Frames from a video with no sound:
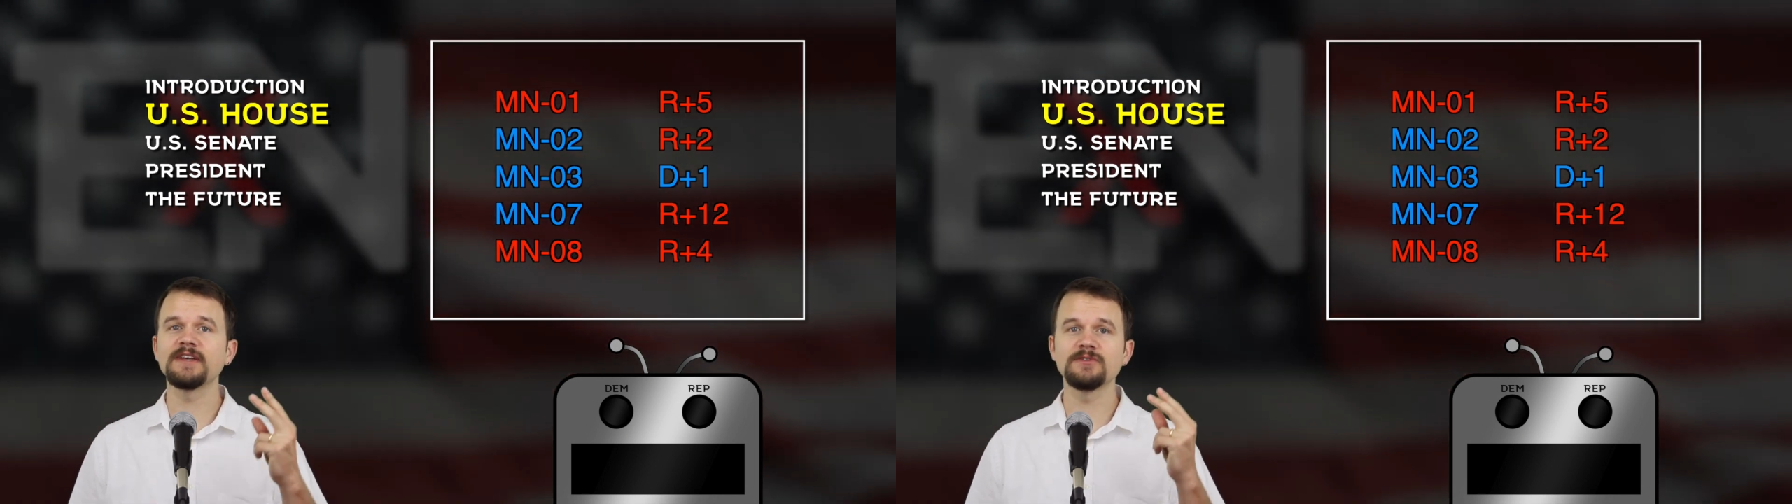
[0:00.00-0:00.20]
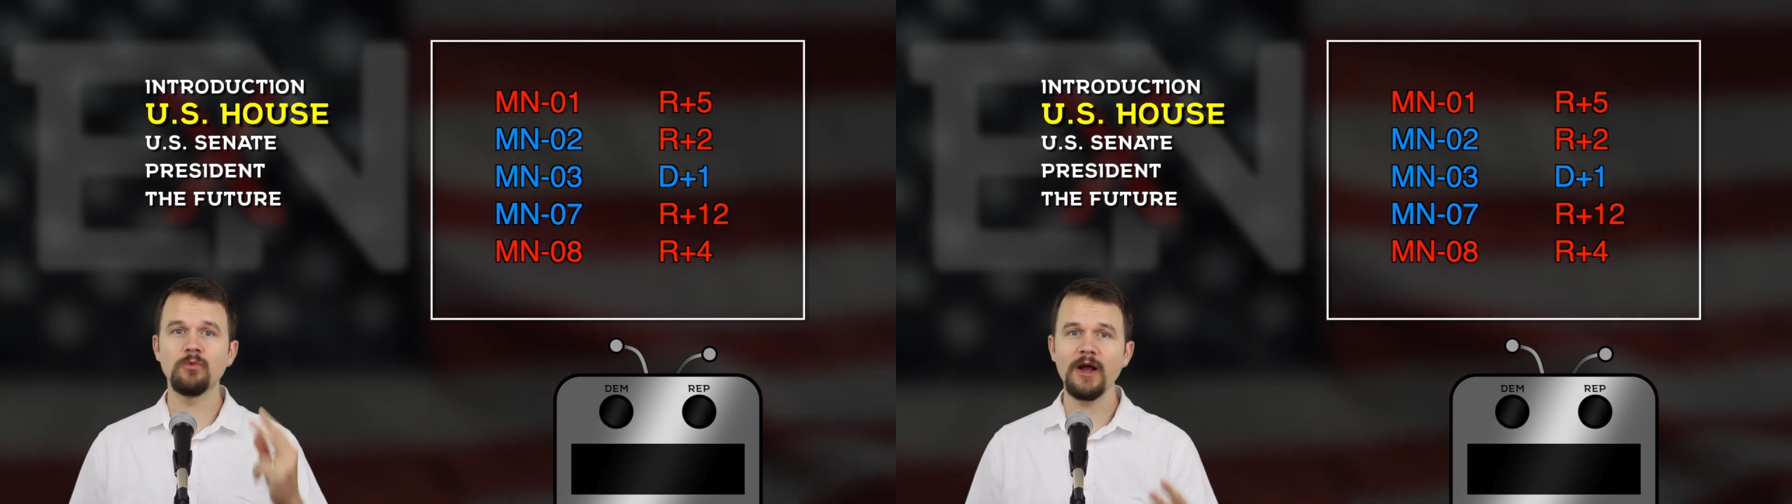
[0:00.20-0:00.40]

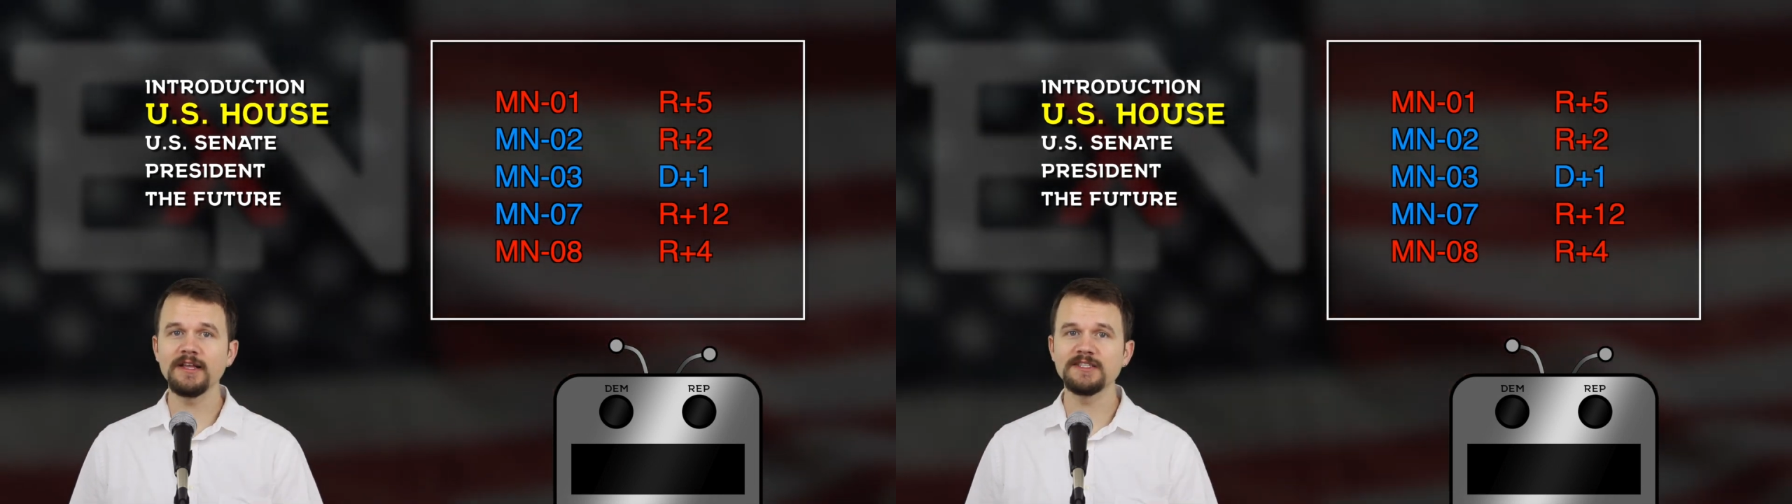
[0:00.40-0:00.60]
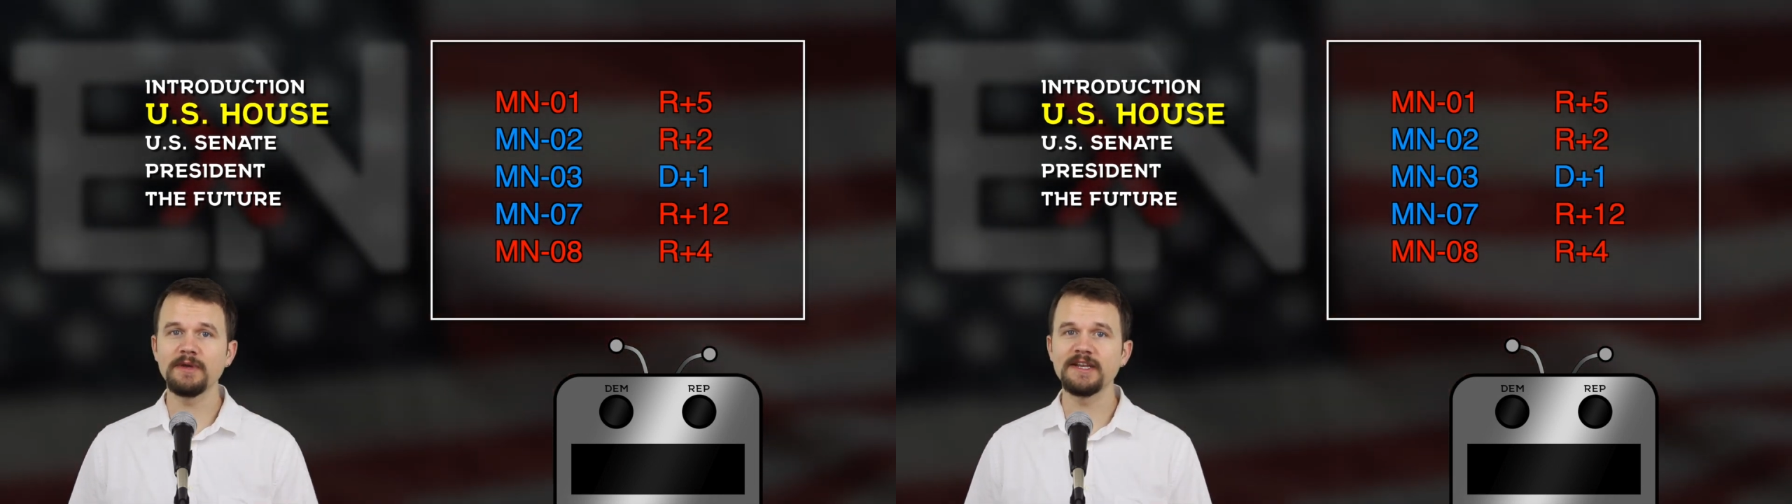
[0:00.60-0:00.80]
as
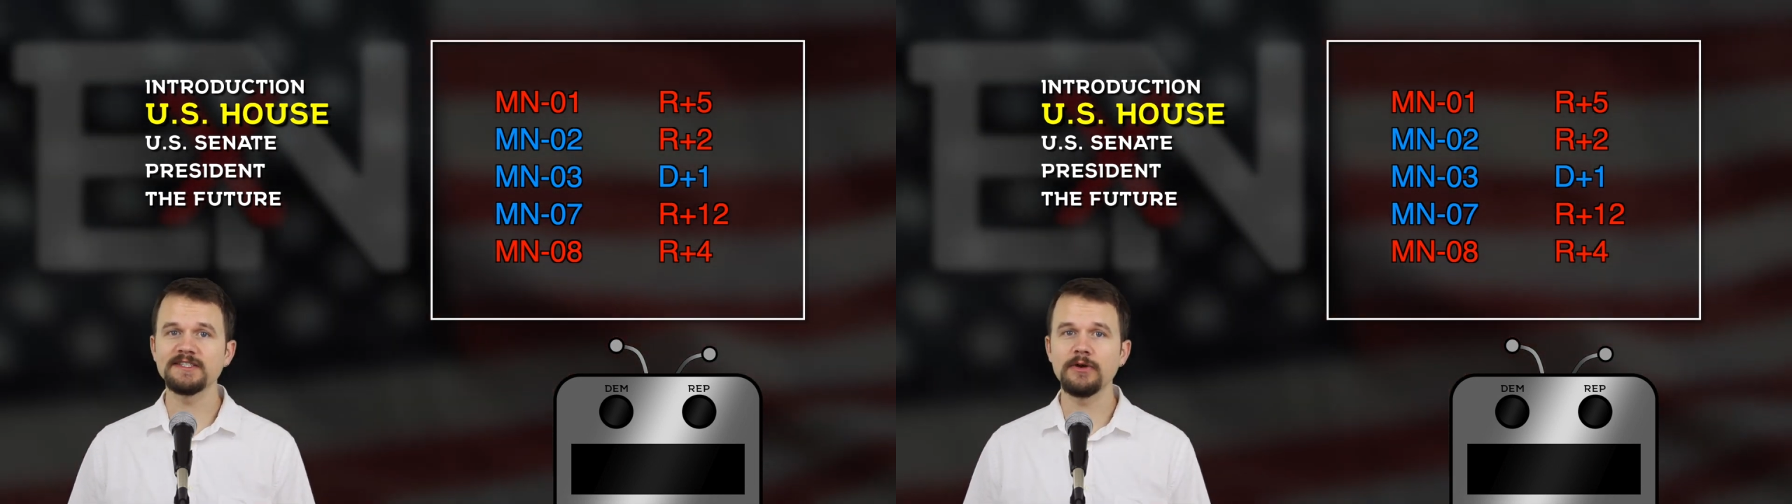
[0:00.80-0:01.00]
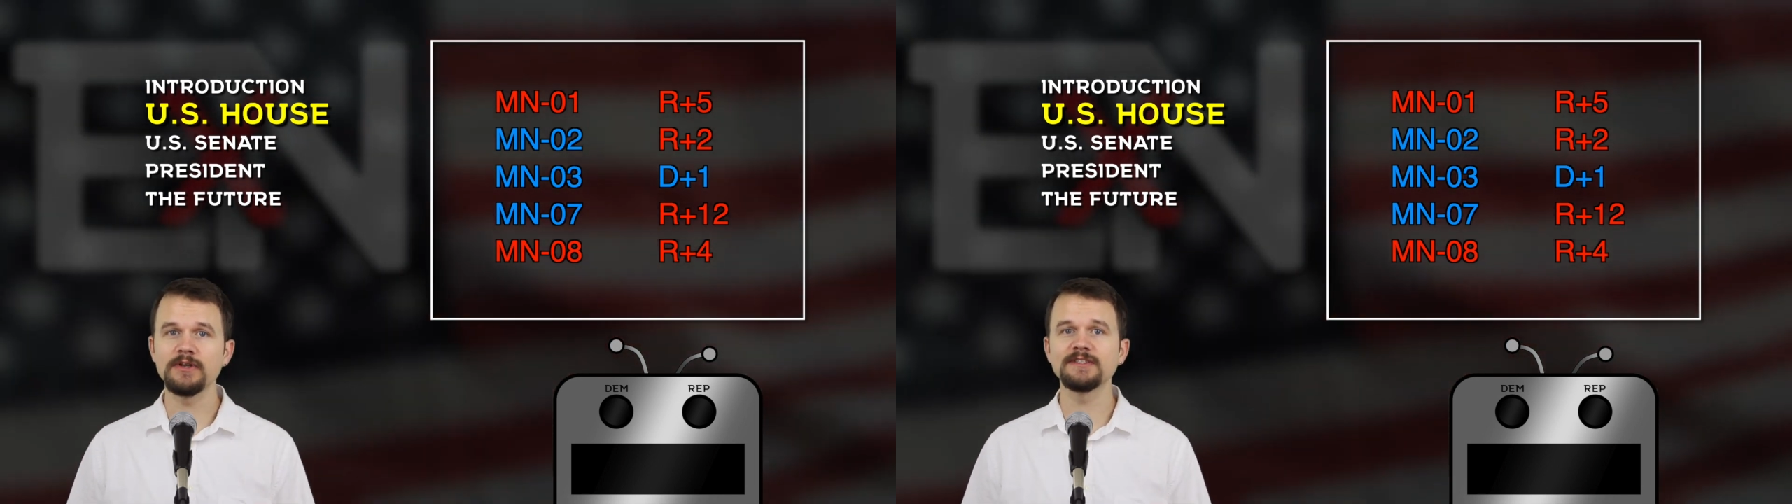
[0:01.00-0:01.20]
well as
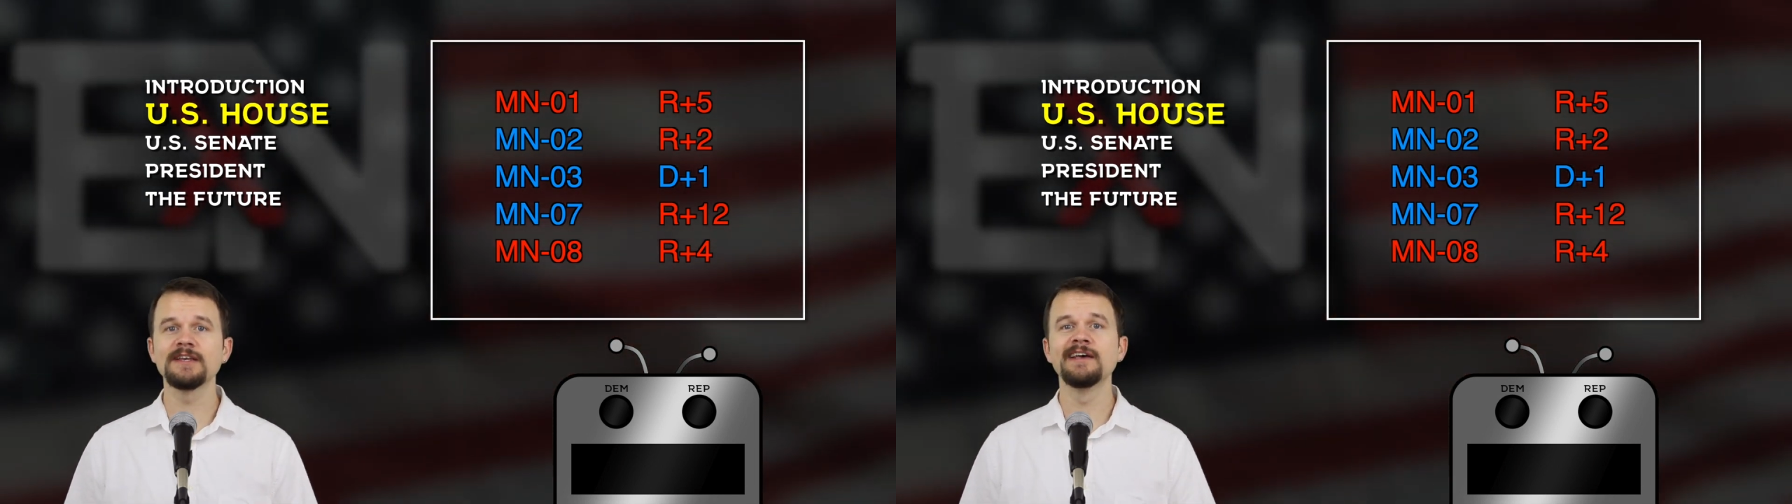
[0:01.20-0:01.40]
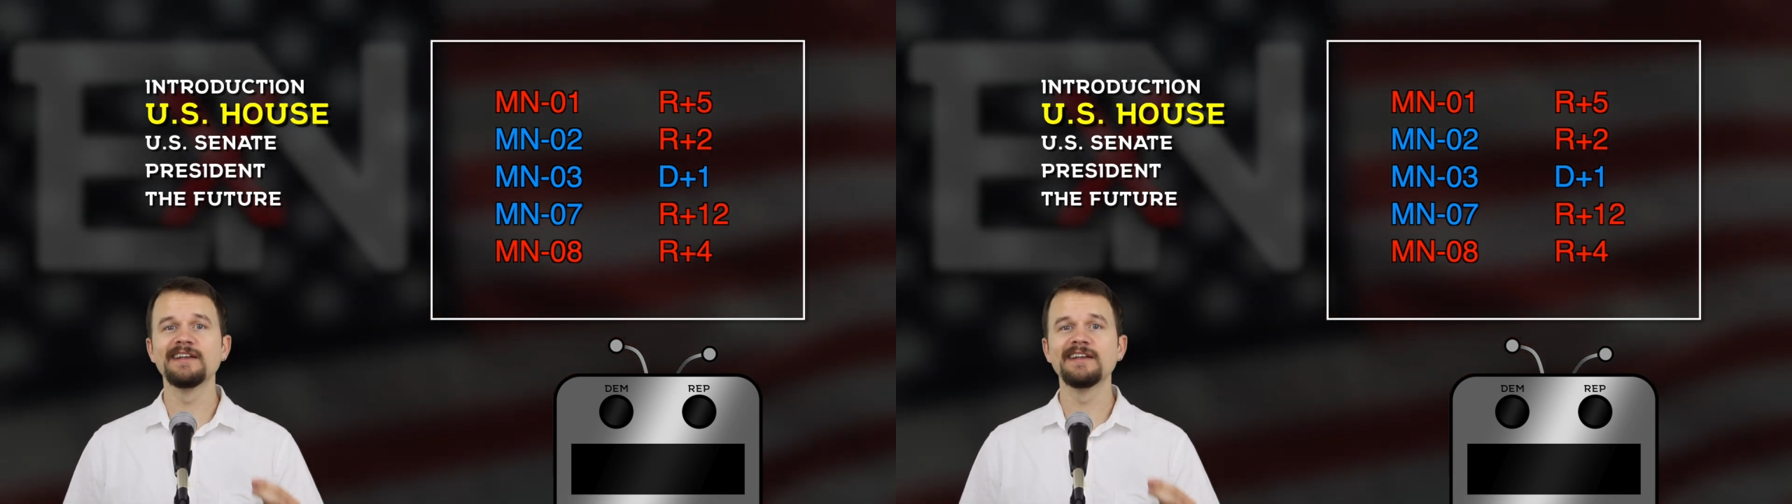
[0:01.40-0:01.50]
Minnesota's